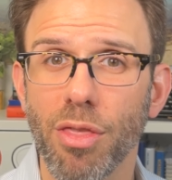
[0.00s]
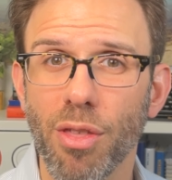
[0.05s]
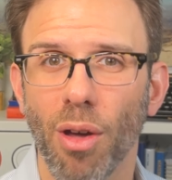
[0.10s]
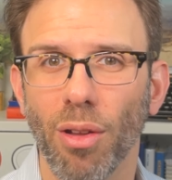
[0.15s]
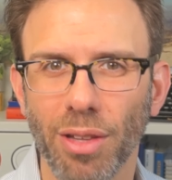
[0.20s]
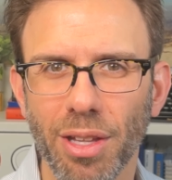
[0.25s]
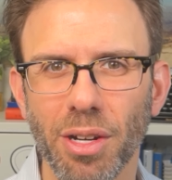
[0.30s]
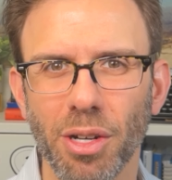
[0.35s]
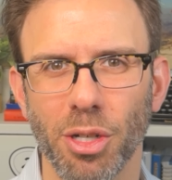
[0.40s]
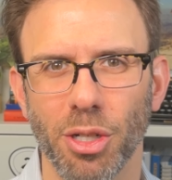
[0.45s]

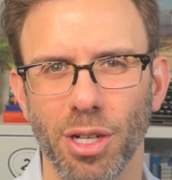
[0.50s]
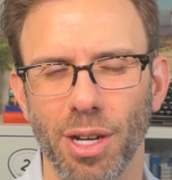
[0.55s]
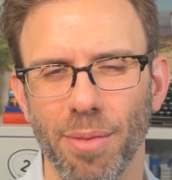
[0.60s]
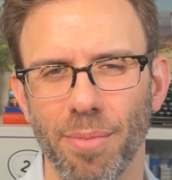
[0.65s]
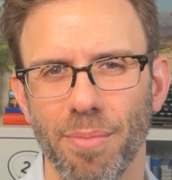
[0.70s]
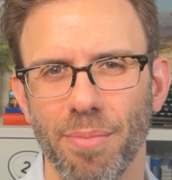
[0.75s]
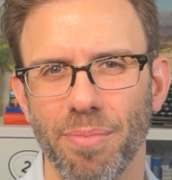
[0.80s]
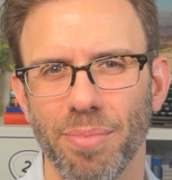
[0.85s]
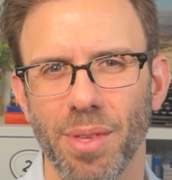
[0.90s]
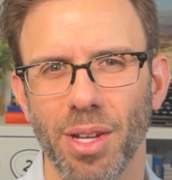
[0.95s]
thought
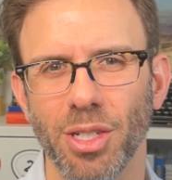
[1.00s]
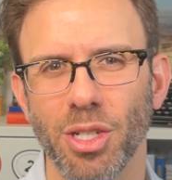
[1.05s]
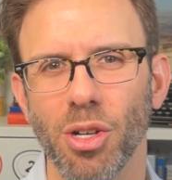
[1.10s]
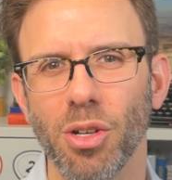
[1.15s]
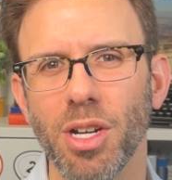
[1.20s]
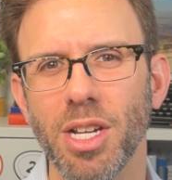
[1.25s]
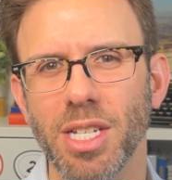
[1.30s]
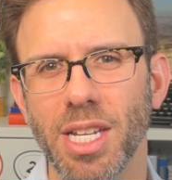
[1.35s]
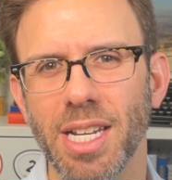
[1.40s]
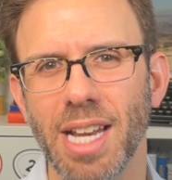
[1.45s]
leadership,
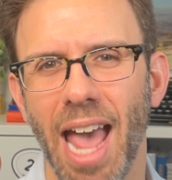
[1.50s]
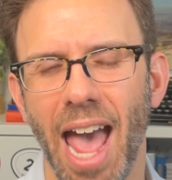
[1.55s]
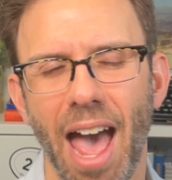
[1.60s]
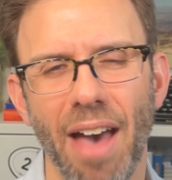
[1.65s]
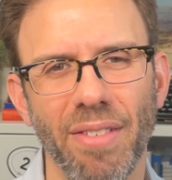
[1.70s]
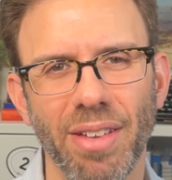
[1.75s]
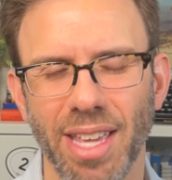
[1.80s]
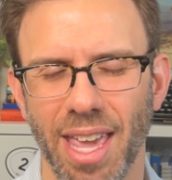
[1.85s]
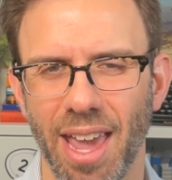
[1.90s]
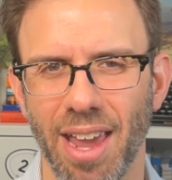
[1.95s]
attorneys can
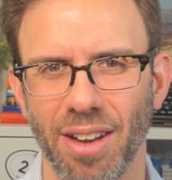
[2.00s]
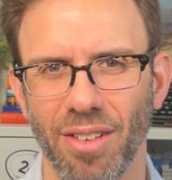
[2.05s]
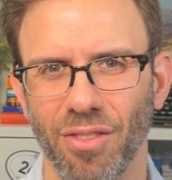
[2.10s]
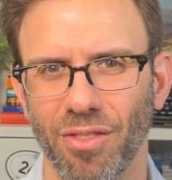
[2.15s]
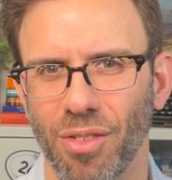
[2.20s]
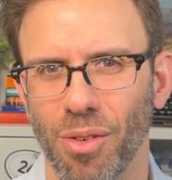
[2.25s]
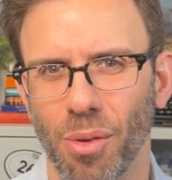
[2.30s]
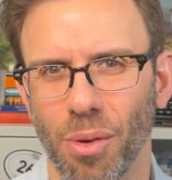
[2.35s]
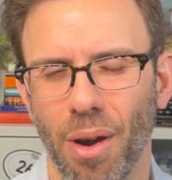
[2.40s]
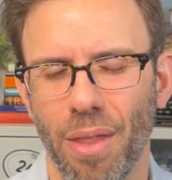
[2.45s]
advocate
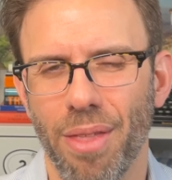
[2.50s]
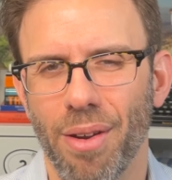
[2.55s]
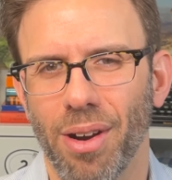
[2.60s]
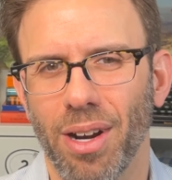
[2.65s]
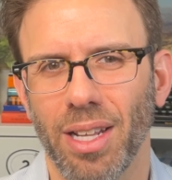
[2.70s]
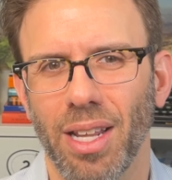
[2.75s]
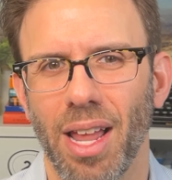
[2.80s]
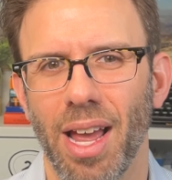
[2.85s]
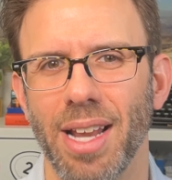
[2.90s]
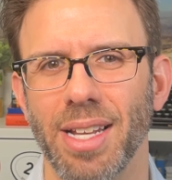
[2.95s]
for their
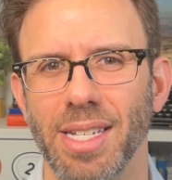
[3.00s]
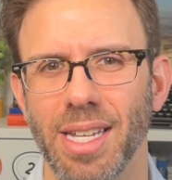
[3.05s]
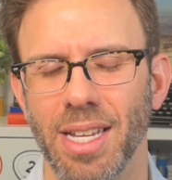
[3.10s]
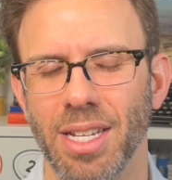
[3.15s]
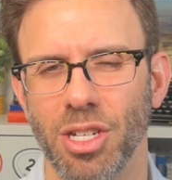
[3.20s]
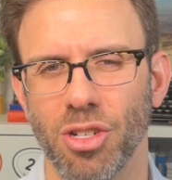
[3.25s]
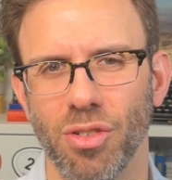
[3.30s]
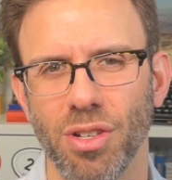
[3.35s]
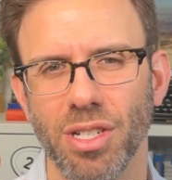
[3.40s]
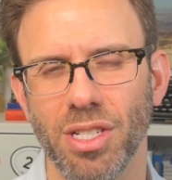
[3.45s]
clients'
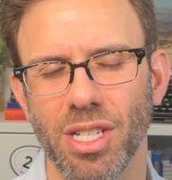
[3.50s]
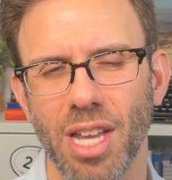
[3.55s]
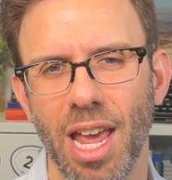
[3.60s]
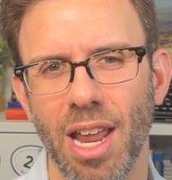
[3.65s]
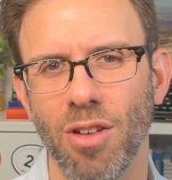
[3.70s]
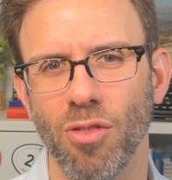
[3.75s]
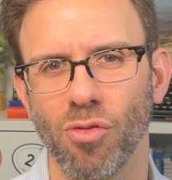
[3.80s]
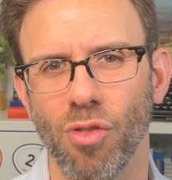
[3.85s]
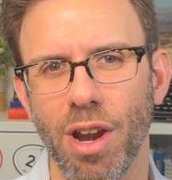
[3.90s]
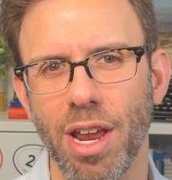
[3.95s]
interests
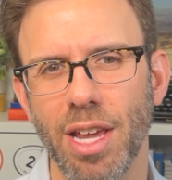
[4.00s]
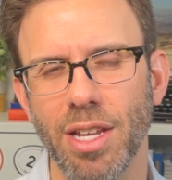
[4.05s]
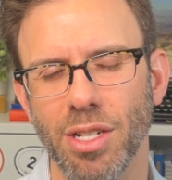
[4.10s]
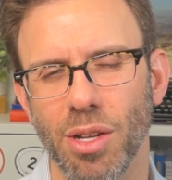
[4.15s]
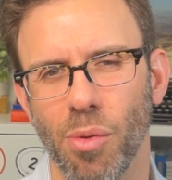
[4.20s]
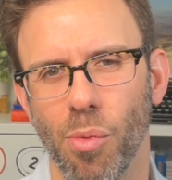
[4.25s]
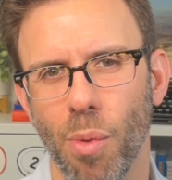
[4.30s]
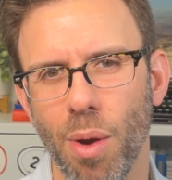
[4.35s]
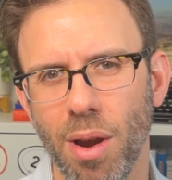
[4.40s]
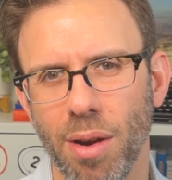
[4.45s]
and raise
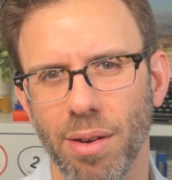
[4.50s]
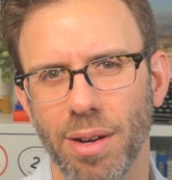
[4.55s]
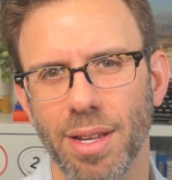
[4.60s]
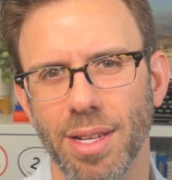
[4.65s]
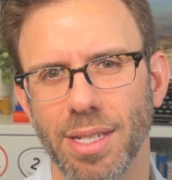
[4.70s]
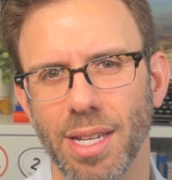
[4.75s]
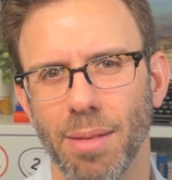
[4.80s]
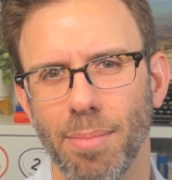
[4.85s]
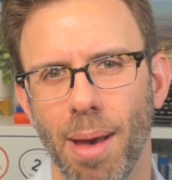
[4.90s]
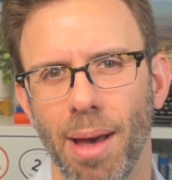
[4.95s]

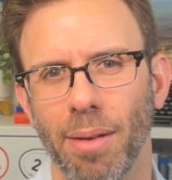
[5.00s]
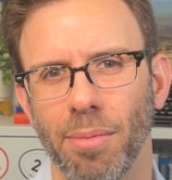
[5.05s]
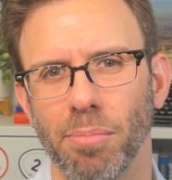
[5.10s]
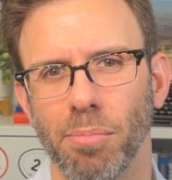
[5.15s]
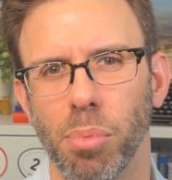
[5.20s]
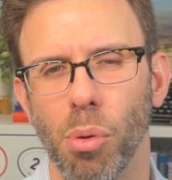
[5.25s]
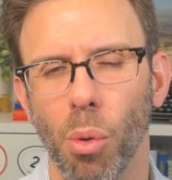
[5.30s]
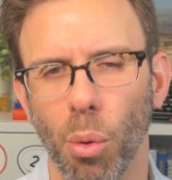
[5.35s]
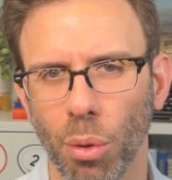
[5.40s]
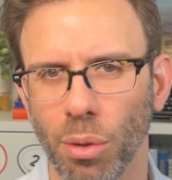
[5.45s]
awareness about
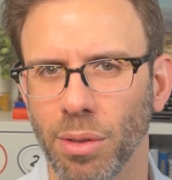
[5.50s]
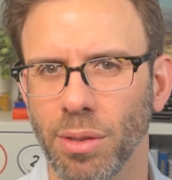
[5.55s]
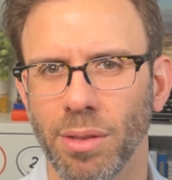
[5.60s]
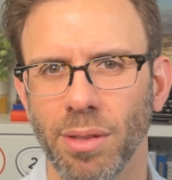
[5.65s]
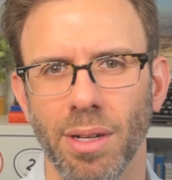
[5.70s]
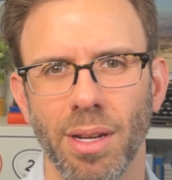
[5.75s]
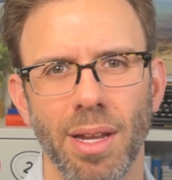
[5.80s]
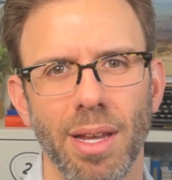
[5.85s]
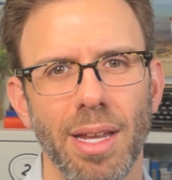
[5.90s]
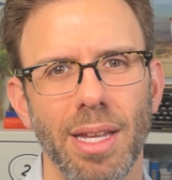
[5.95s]

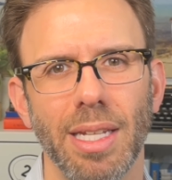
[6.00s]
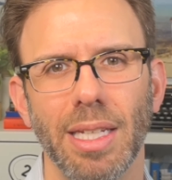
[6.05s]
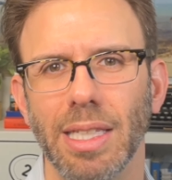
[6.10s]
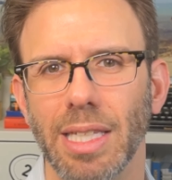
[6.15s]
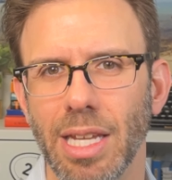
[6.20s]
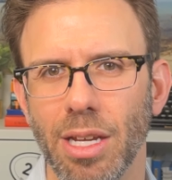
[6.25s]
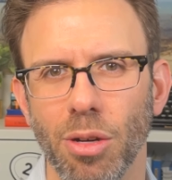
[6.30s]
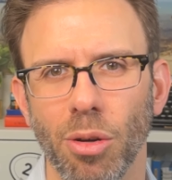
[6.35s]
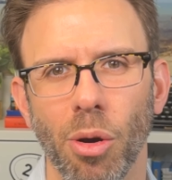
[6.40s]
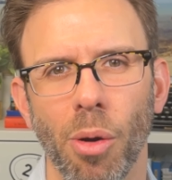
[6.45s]
important
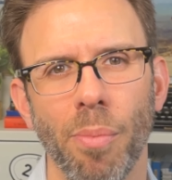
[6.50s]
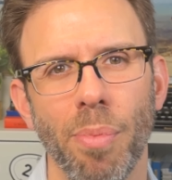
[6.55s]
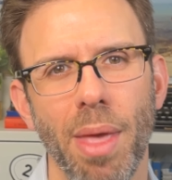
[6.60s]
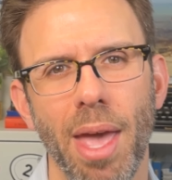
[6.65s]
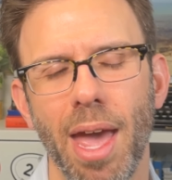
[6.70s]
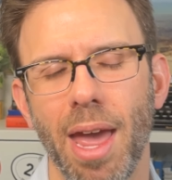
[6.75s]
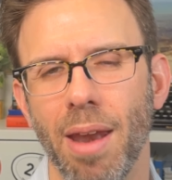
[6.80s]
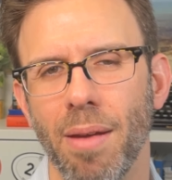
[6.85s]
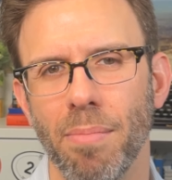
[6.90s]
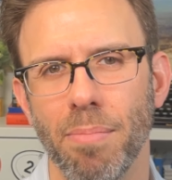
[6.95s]
legal
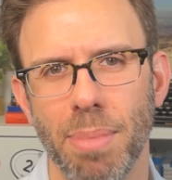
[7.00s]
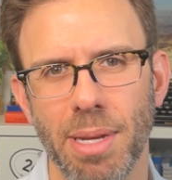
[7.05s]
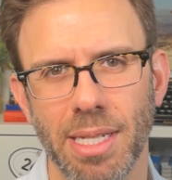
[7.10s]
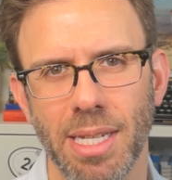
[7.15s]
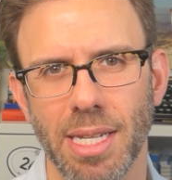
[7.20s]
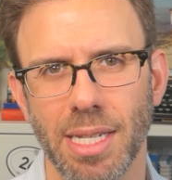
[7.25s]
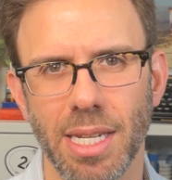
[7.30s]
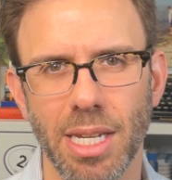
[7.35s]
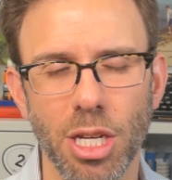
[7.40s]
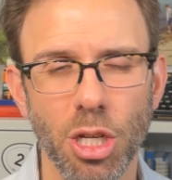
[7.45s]
and
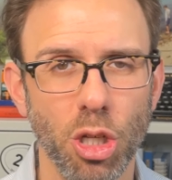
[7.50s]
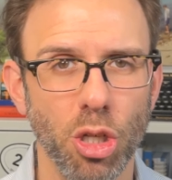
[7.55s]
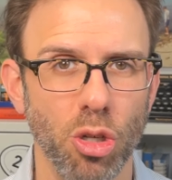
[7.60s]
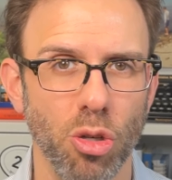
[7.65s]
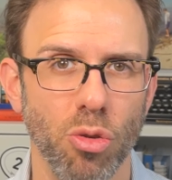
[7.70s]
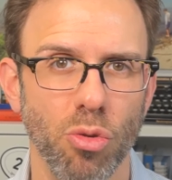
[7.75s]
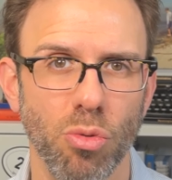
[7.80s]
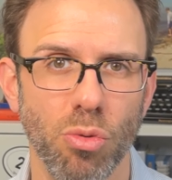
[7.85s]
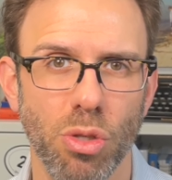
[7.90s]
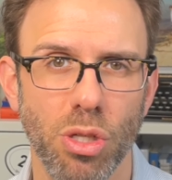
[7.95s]
business
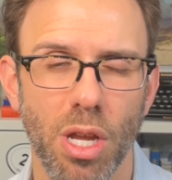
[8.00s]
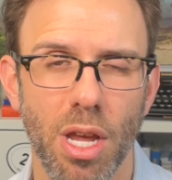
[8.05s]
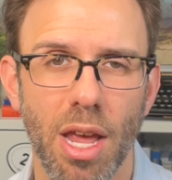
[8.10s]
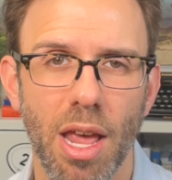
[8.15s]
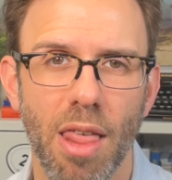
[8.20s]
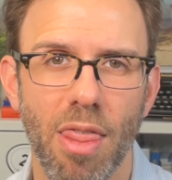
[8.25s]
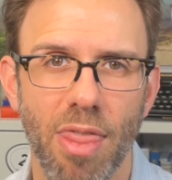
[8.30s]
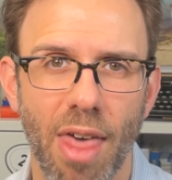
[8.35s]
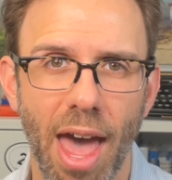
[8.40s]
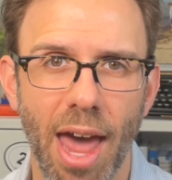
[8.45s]
issues
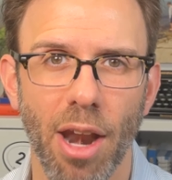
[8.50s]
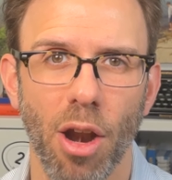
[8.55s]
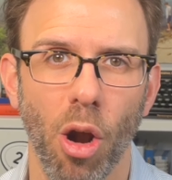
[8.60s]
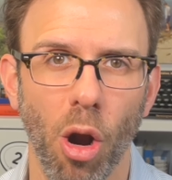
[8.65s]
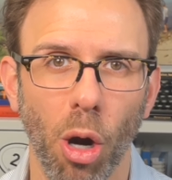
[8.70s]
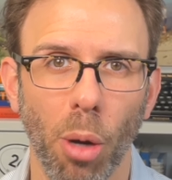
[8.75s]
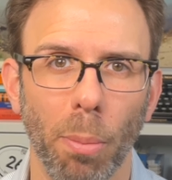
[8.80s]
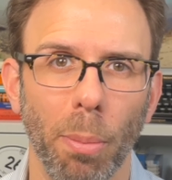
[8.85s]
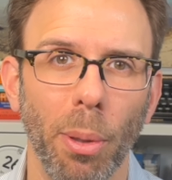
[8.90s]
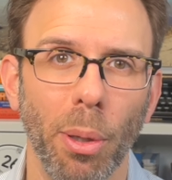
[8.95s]
that
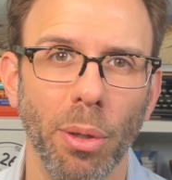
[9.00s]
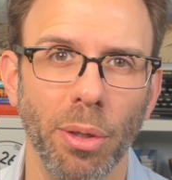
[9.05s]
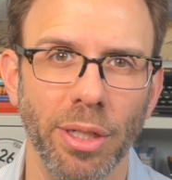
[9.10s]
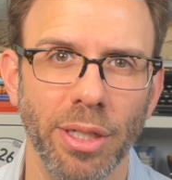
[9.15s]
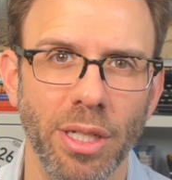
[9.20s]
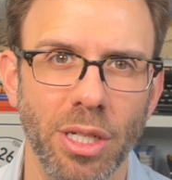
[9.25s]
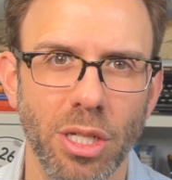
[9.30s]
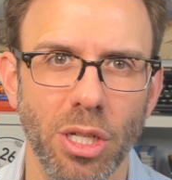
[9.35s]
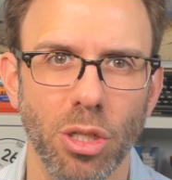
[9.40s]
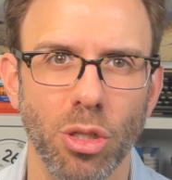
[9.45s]
are
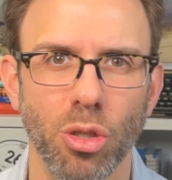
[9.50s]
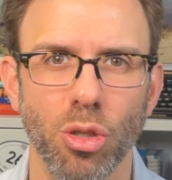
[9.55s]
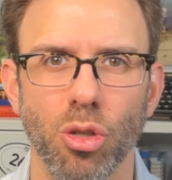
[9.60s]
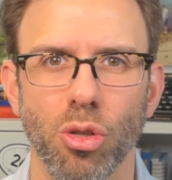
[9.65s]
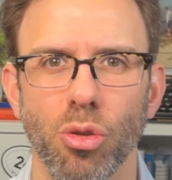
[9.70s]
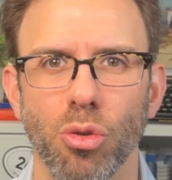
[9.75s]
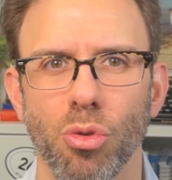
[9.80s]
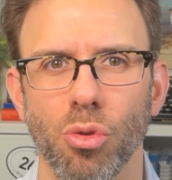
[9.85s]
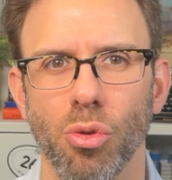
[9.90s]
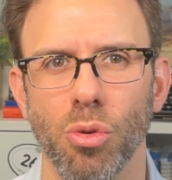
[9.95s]
pertinent
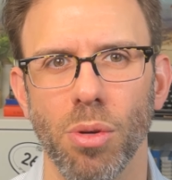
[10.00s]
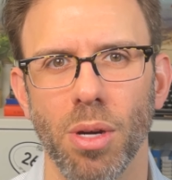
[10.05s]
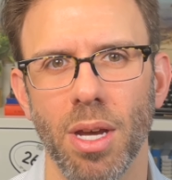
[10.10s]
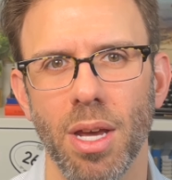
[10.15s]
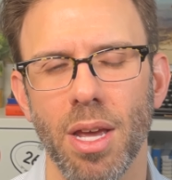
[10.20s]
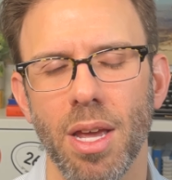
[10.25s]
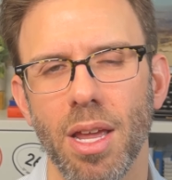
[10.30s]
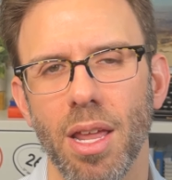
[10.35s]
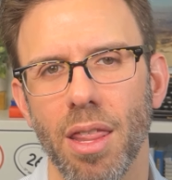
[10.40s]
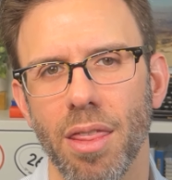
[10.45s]
to
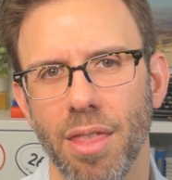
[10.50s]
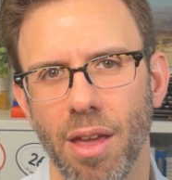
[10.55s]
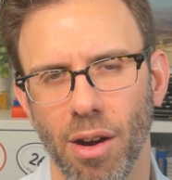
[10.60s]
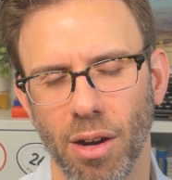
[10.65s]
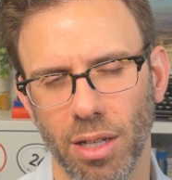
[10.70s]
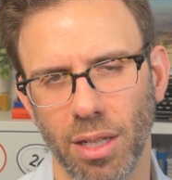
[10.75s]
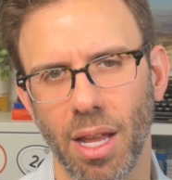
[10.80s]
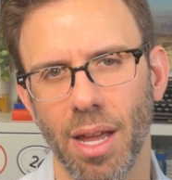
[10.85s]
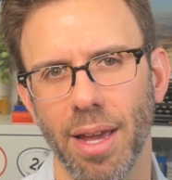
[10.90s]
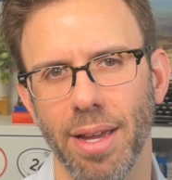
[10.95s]

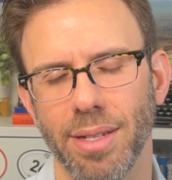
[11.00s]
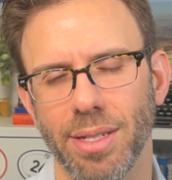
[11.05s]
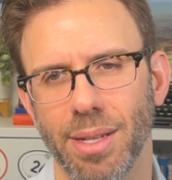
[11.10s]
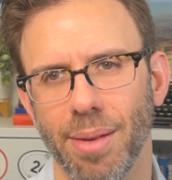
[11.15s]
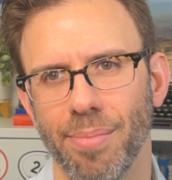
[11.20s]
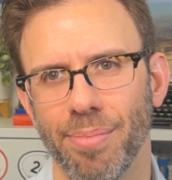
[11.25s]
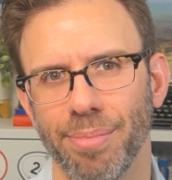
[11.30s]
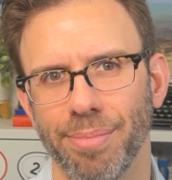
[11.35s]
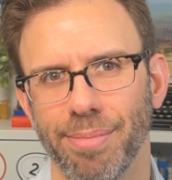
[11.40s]
their clients.